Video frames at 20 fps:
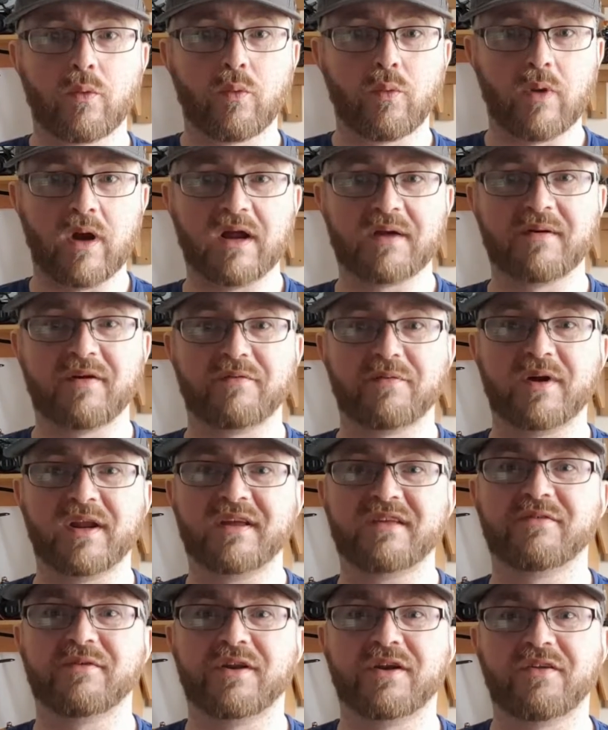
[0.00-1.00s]
Welcome everybody
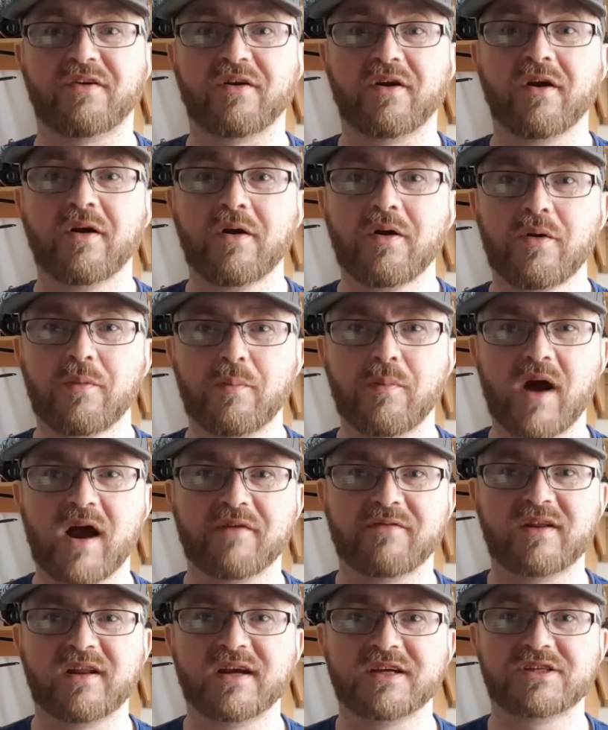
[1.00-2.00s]
to another
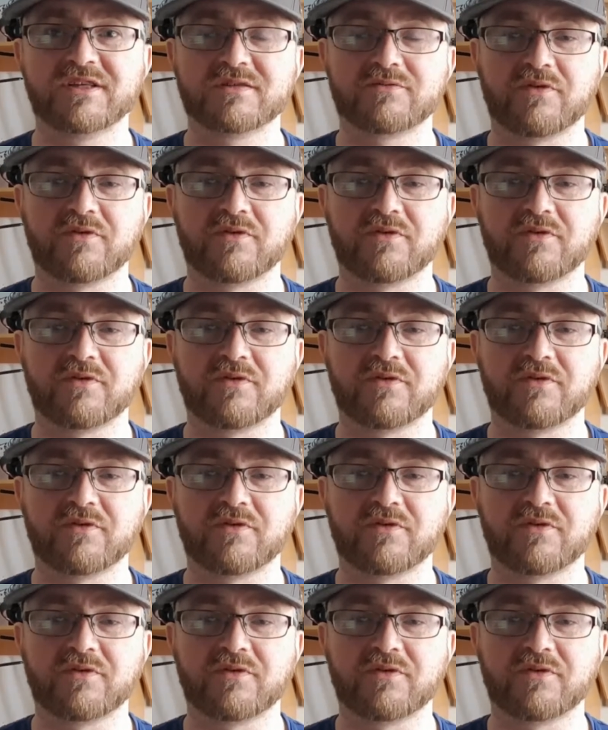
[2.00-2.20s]
Marvel Legends